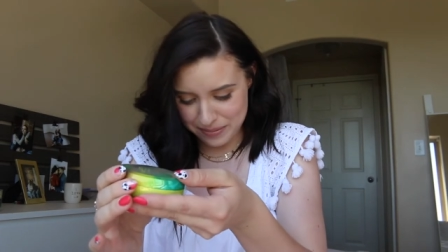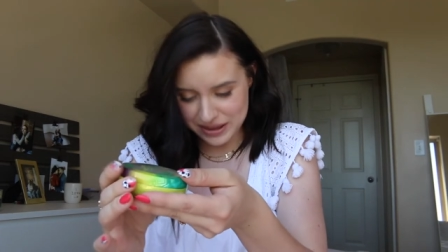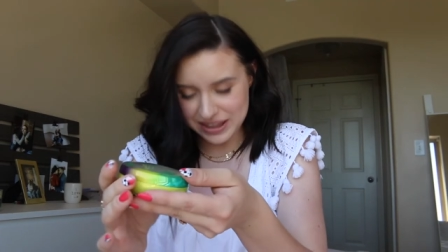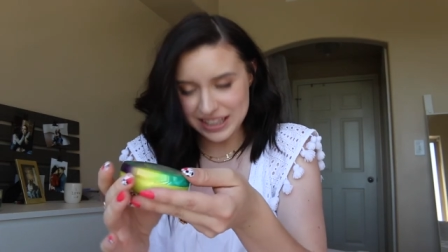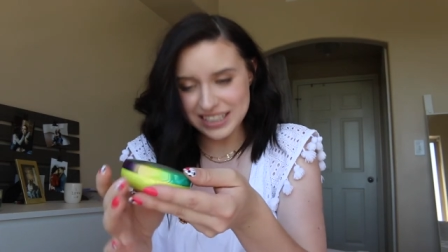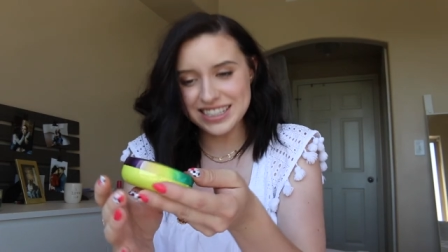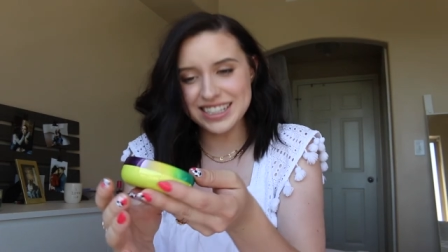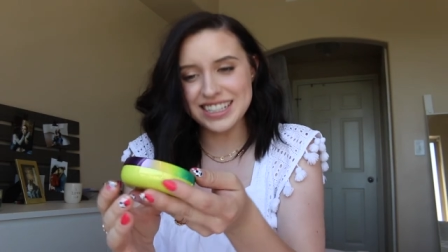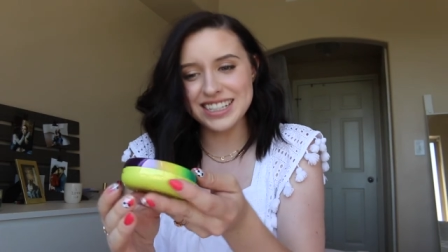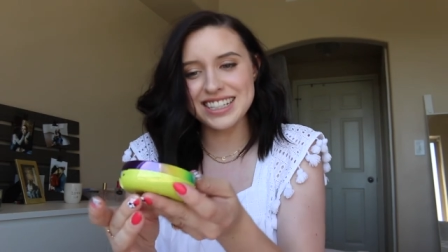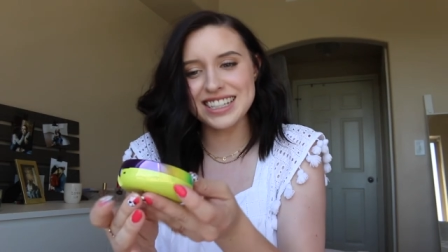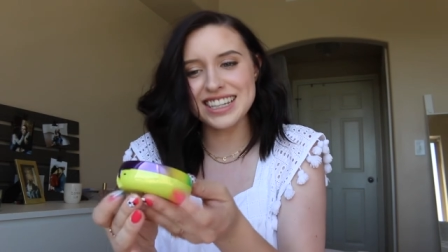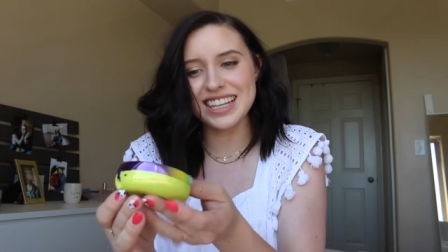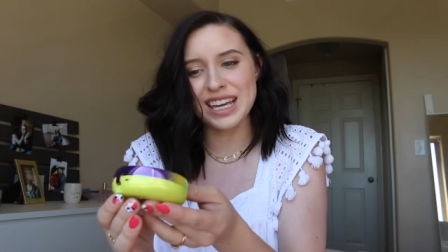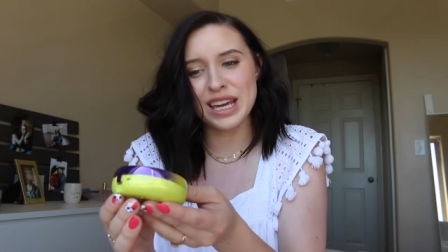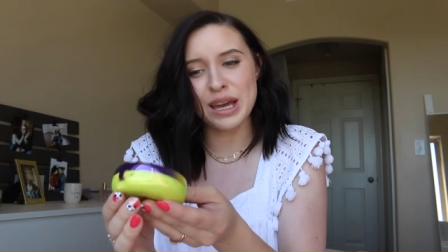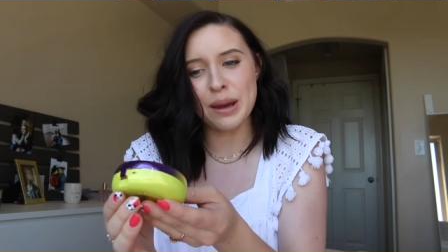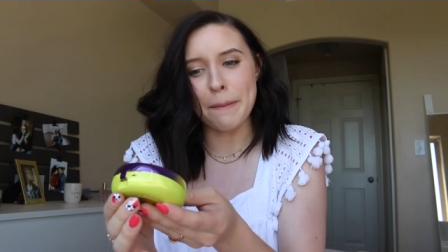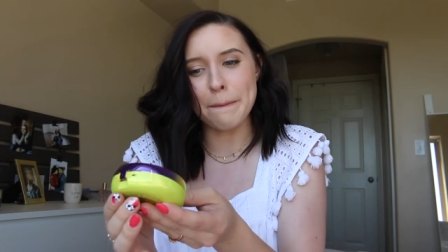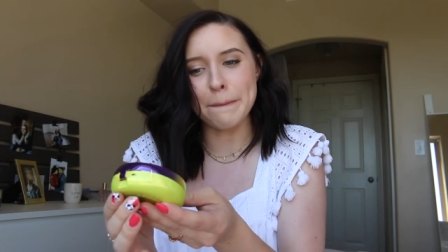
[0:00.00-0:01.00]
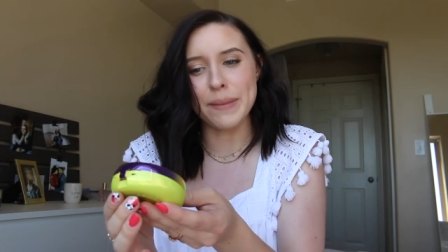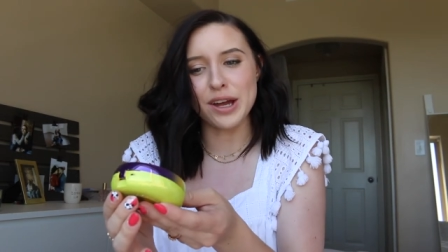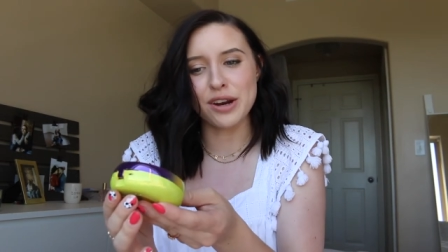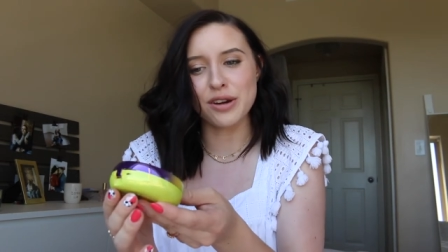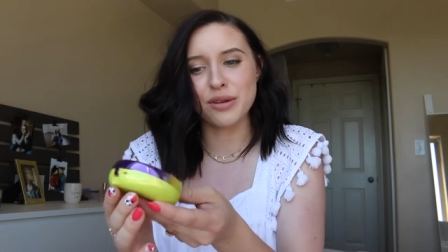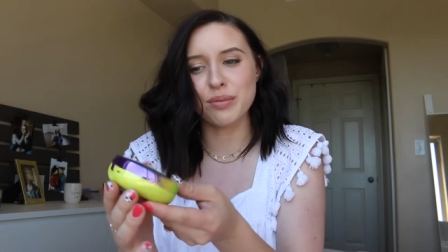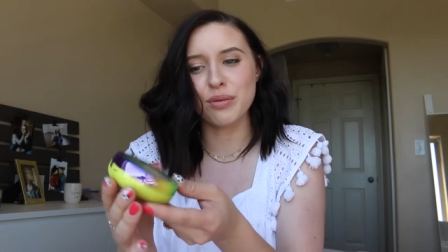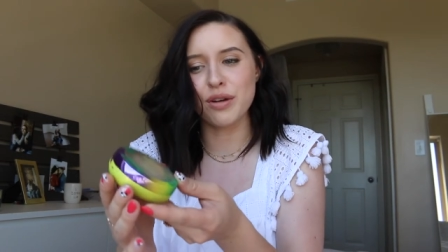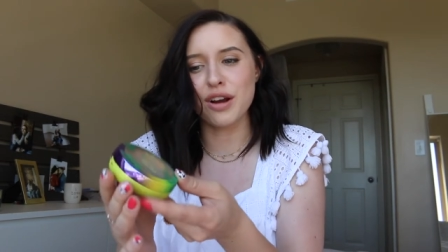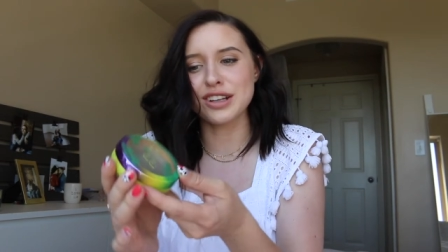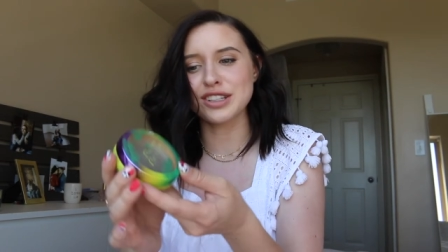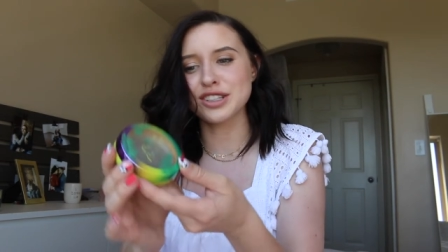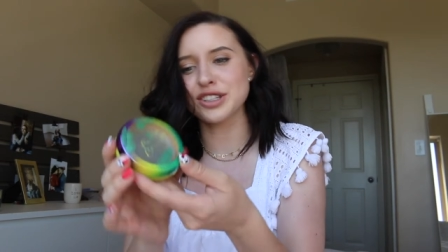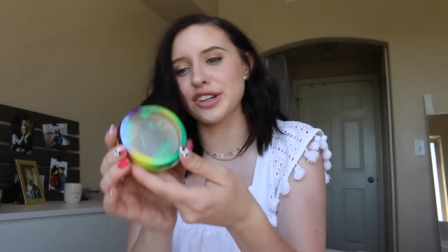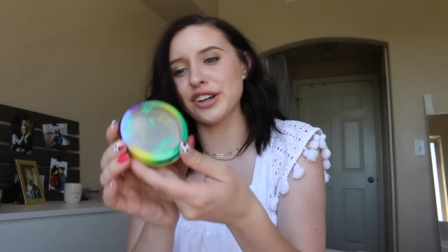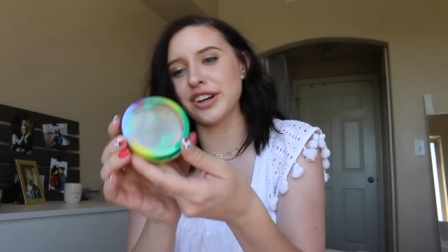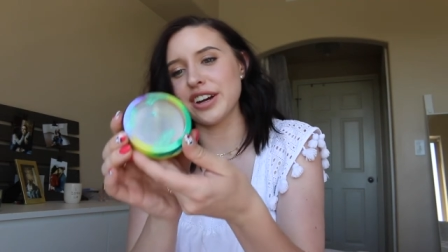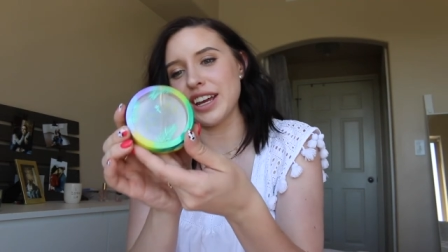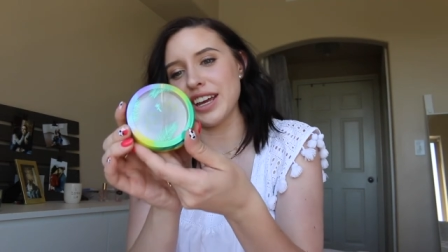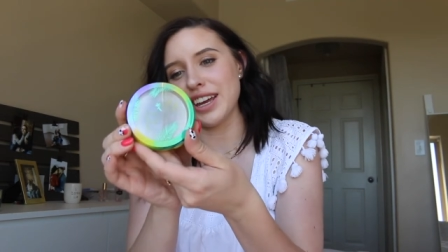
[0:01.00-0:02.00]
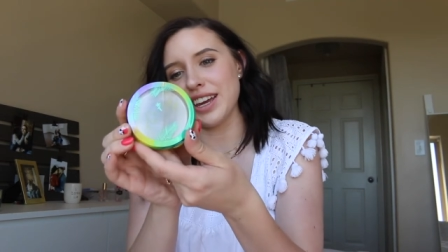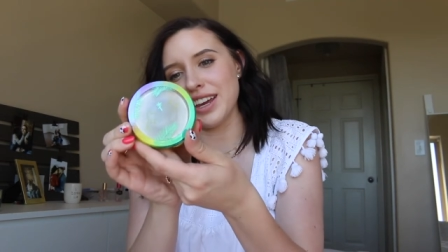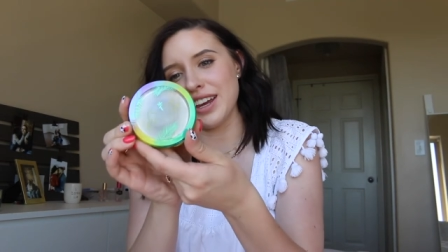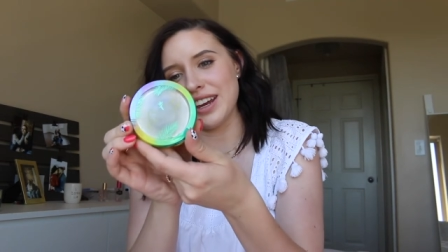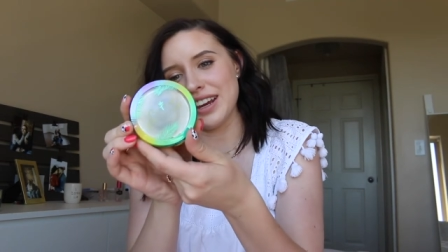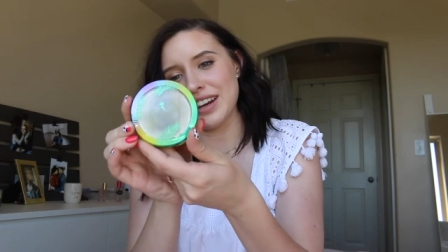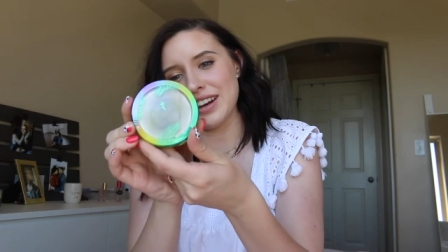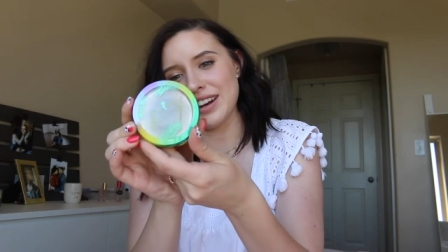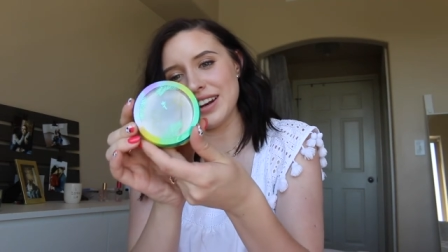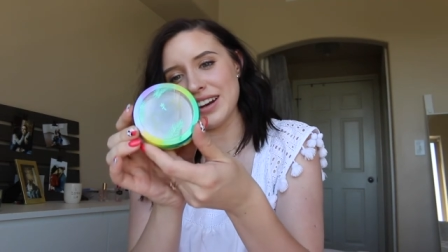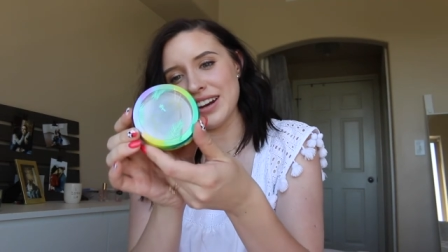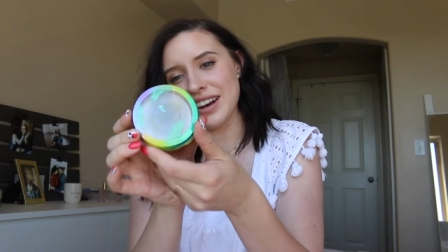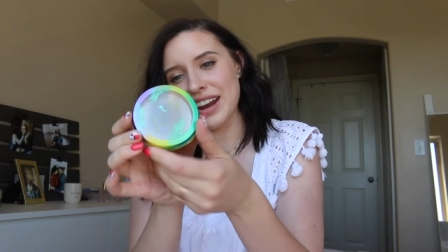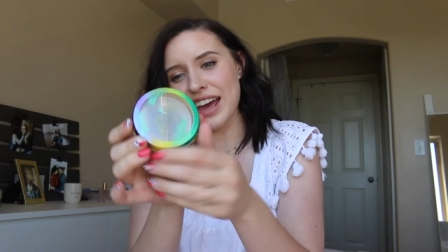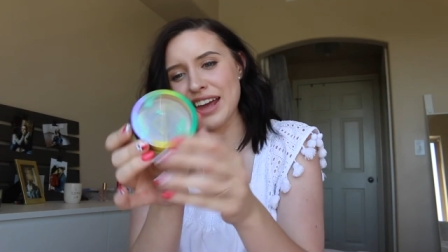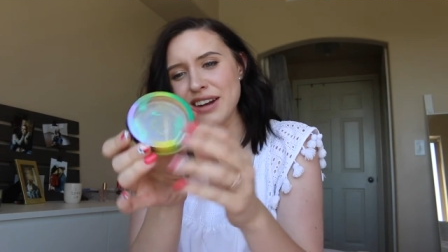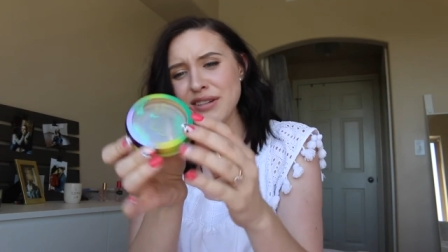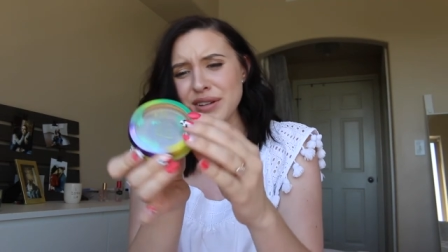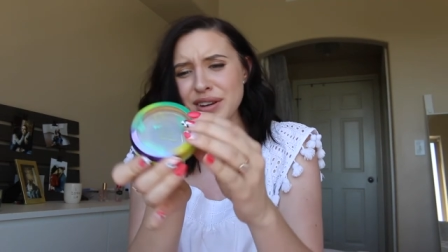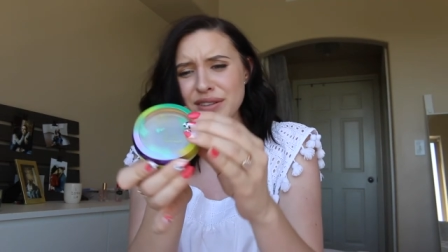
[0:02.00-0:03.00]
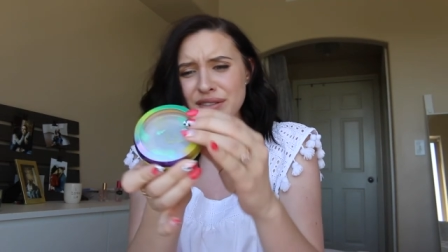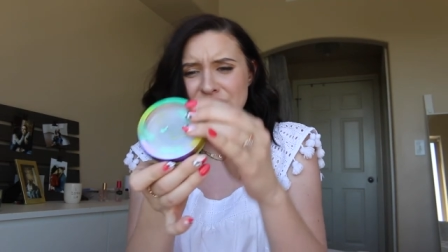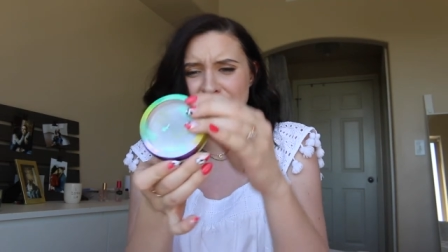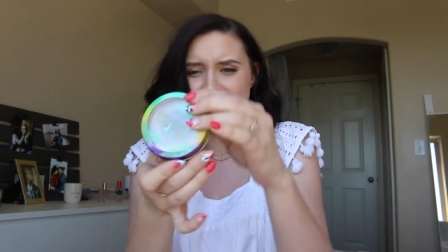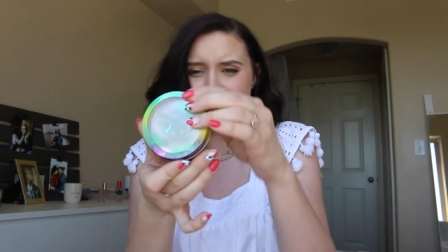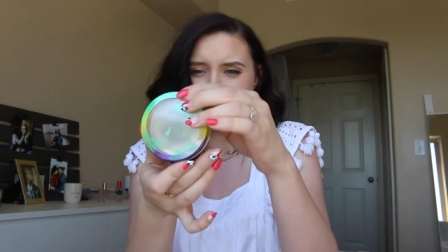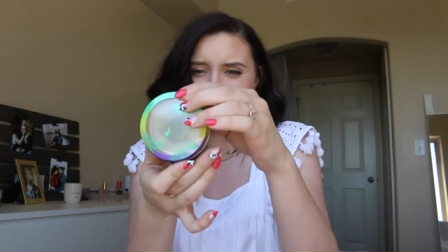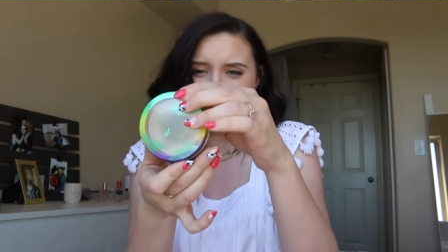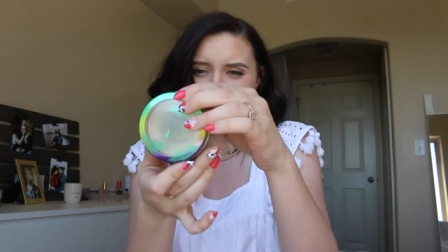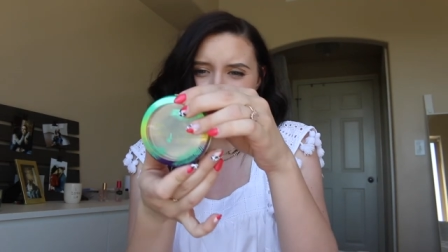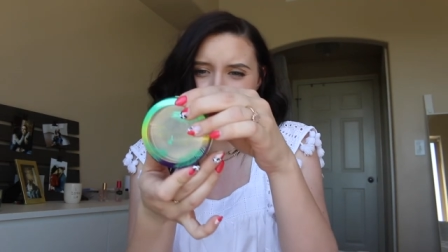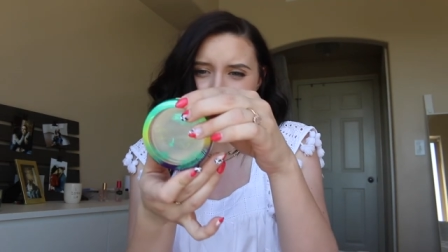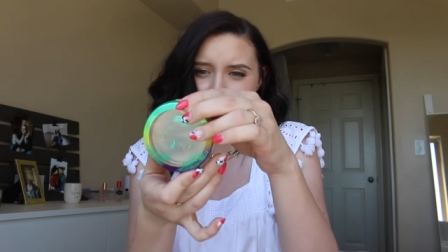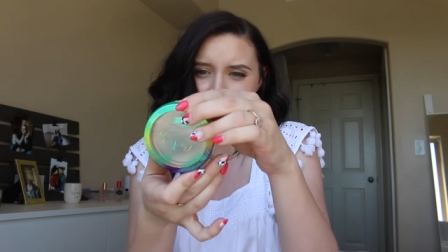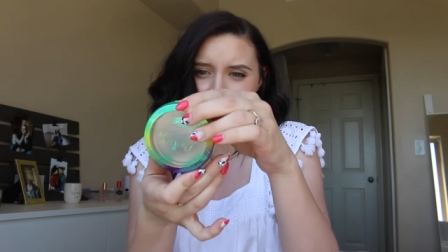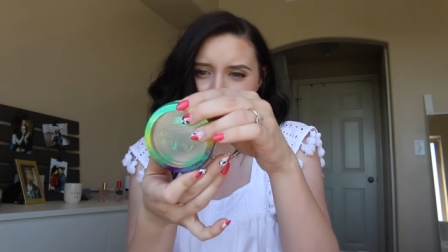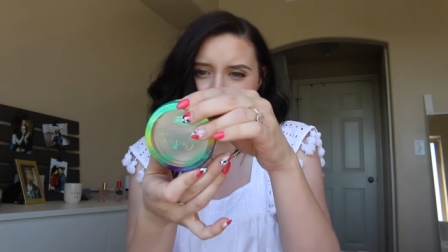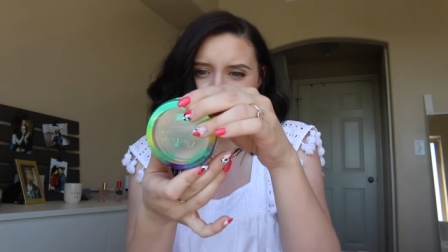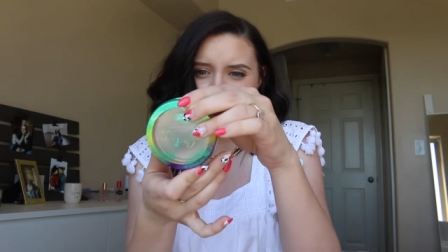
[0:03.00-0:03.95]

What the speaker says: but this is the butter bronzer in, I don't even know,